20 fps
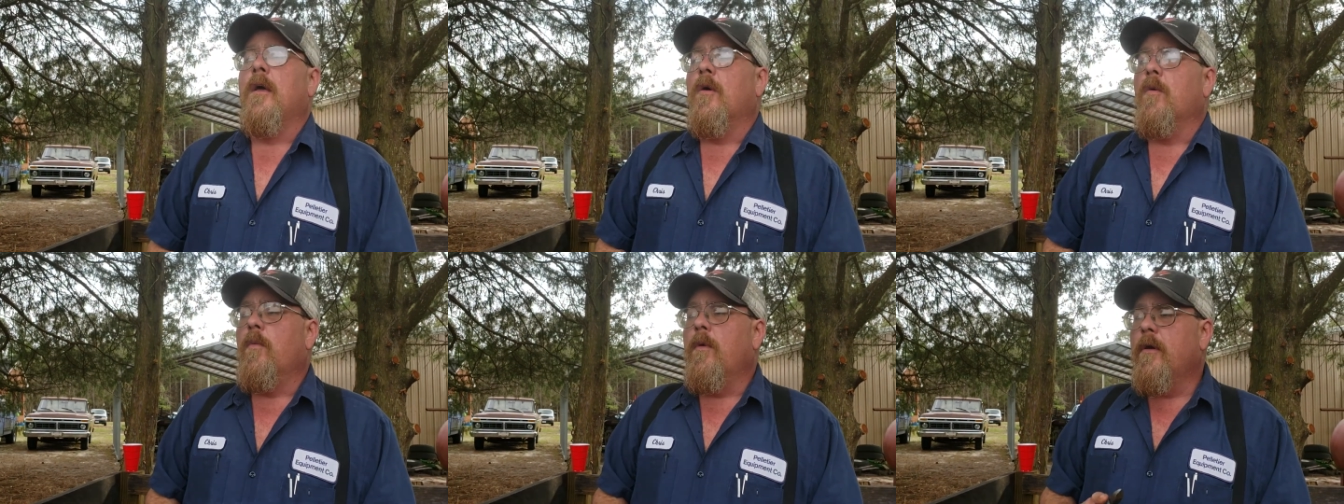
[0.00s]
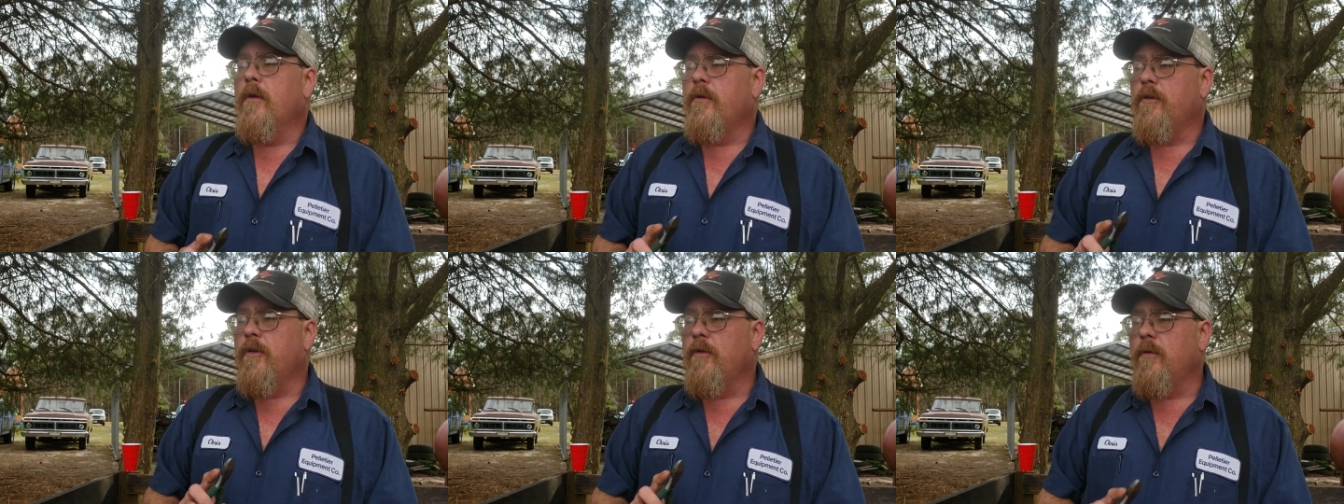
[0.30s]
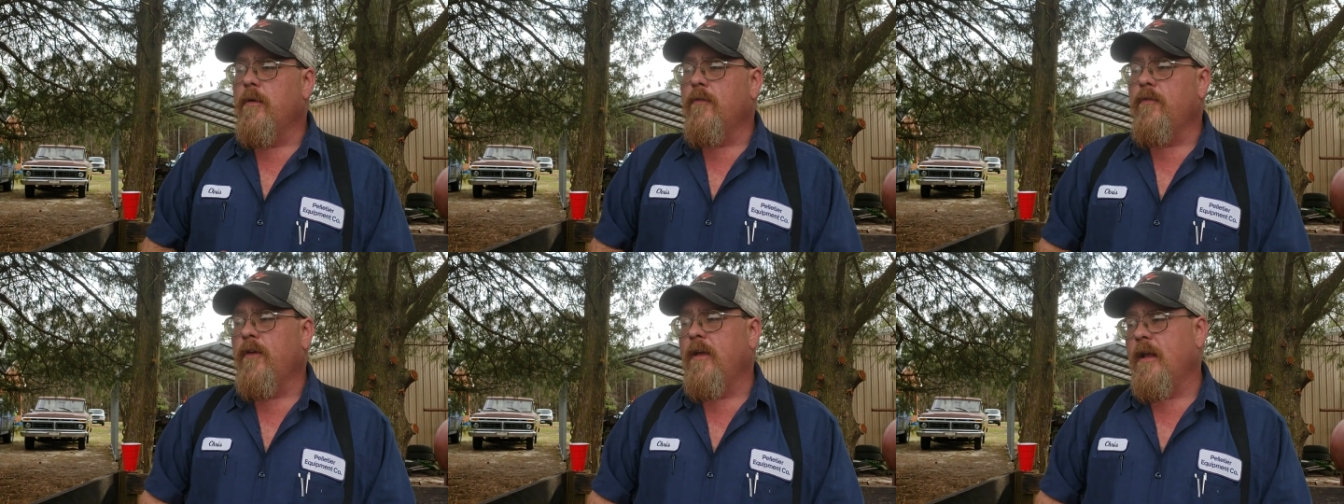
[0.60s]
We'll
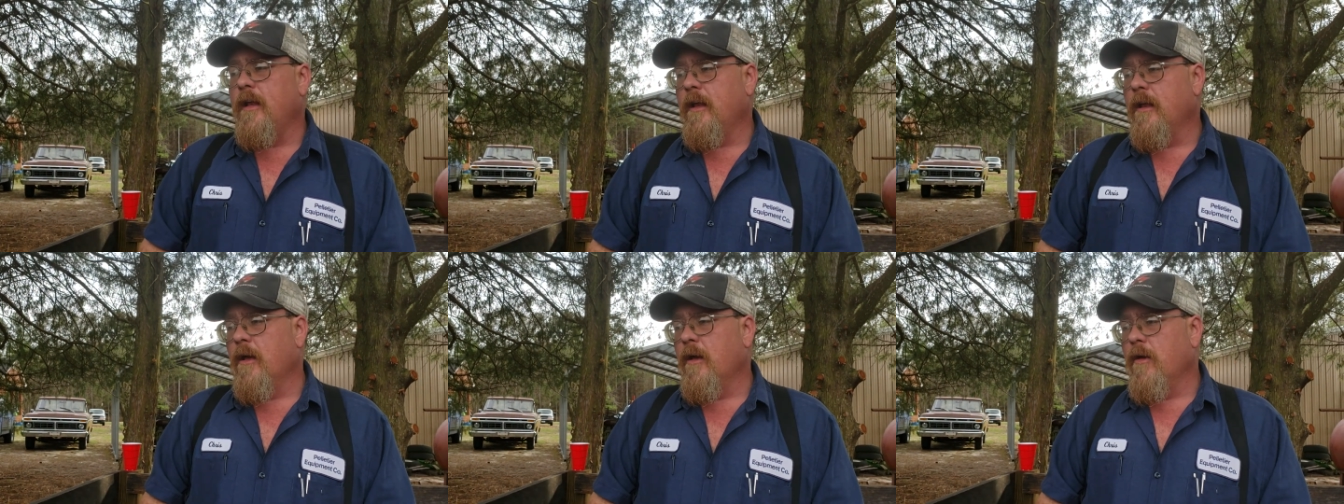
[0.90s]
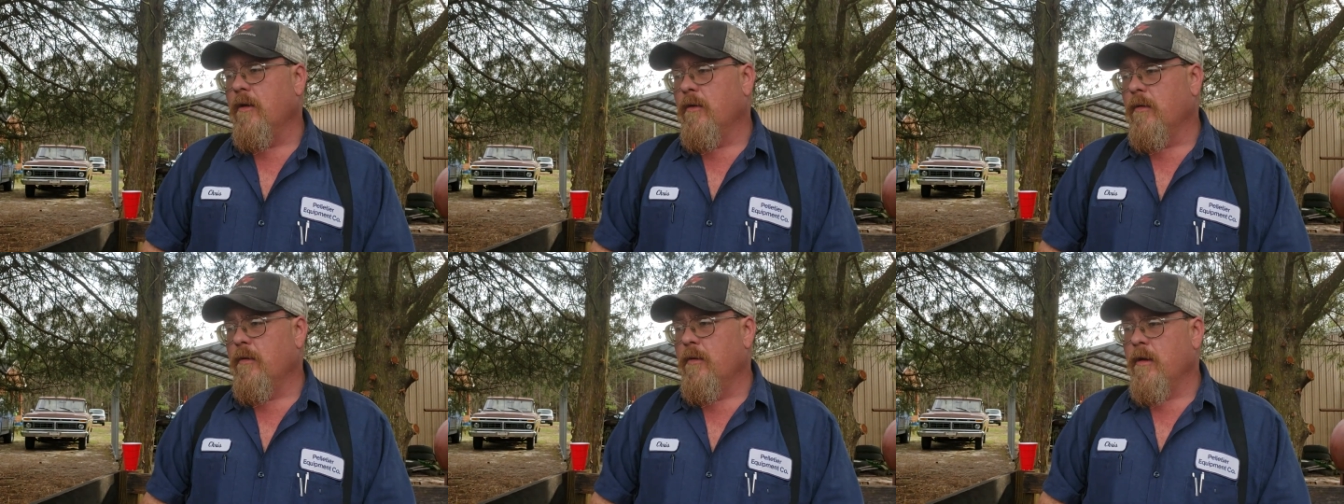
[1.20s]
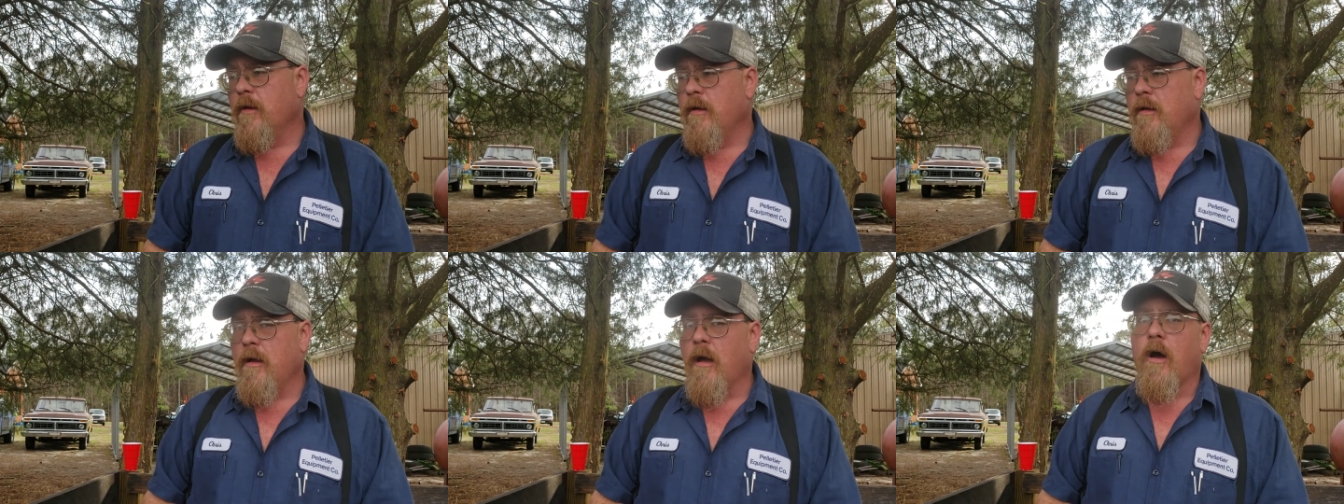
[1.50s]
do a video
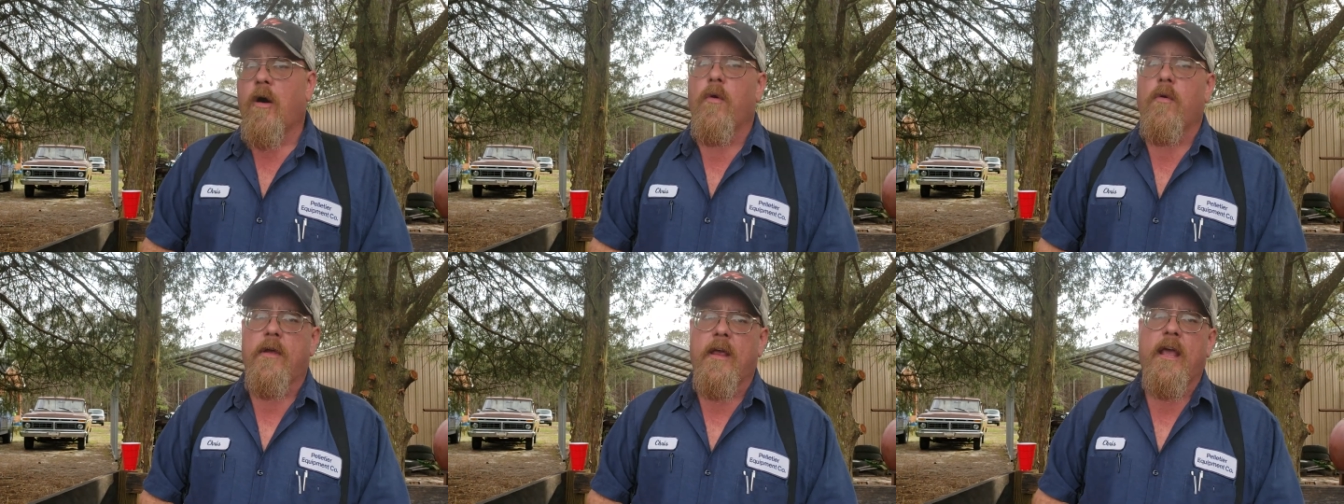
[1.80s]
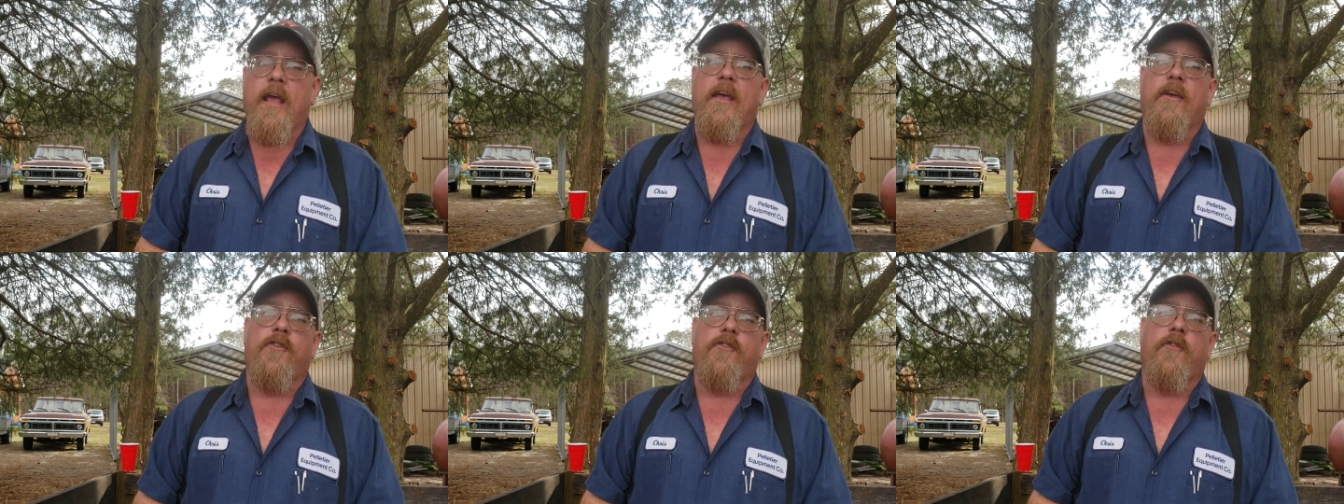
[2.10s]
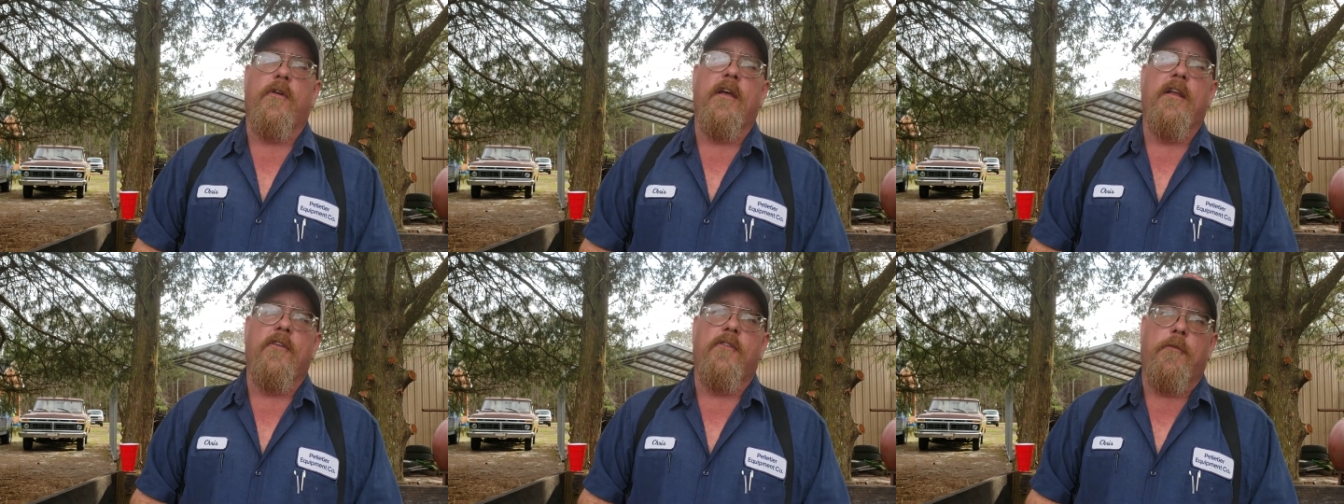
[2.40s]
on
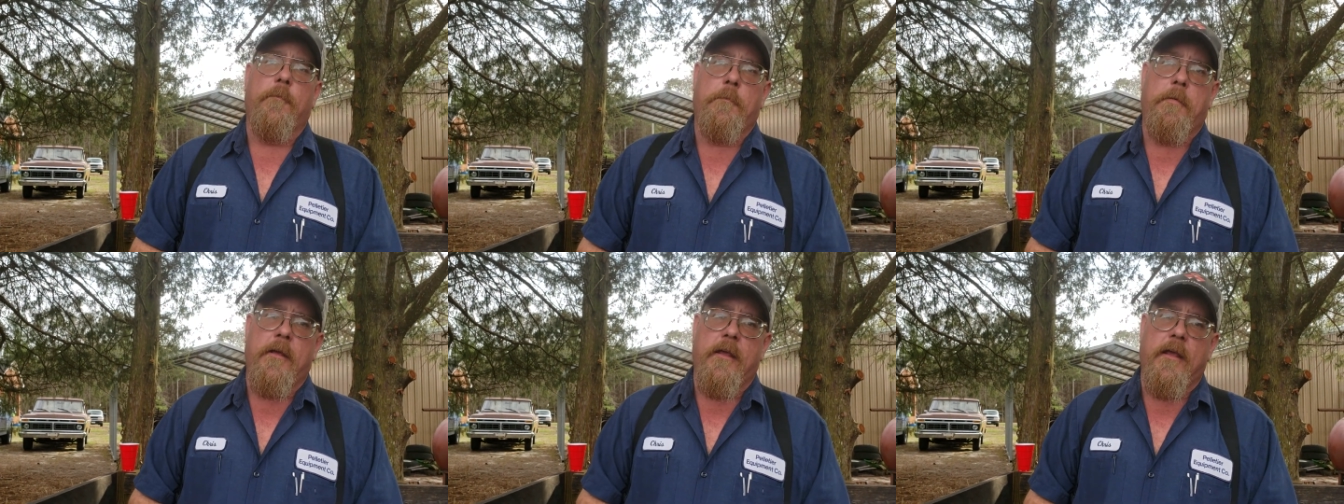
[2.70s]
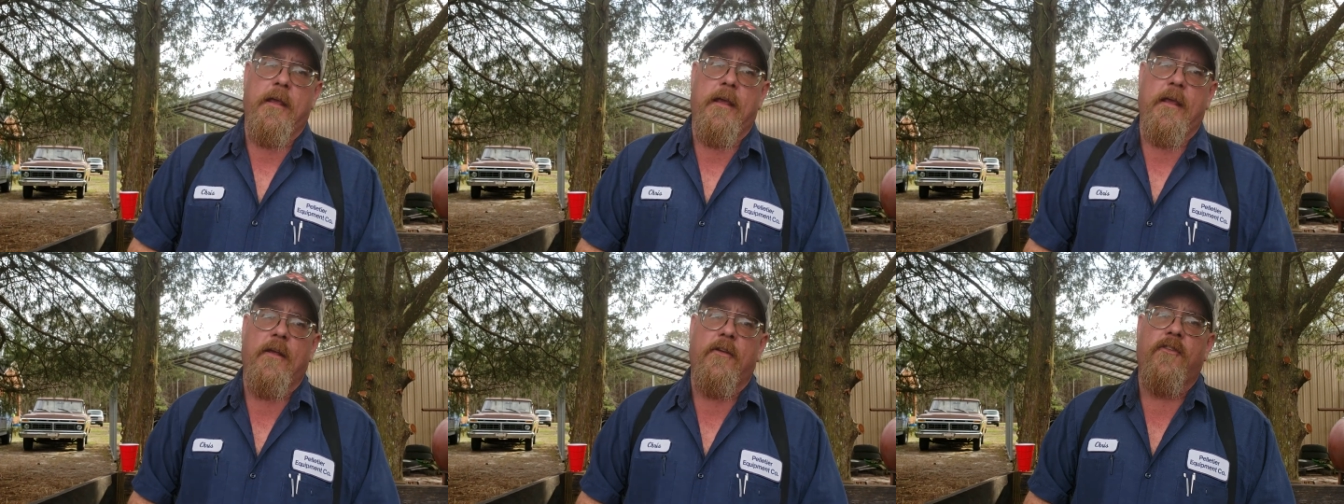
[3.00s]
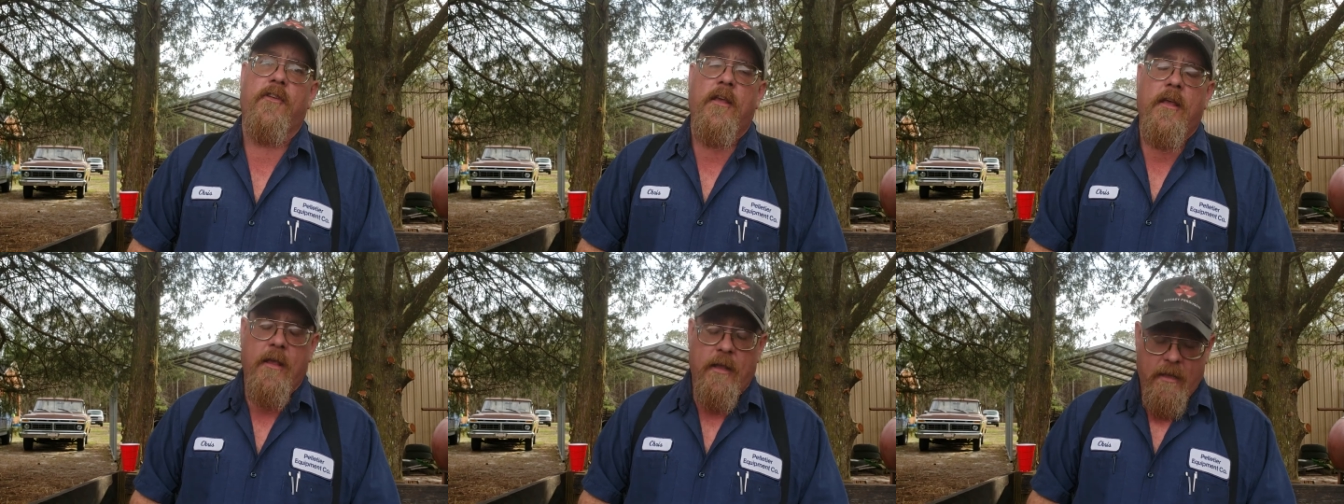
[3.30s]
castrating some pigs,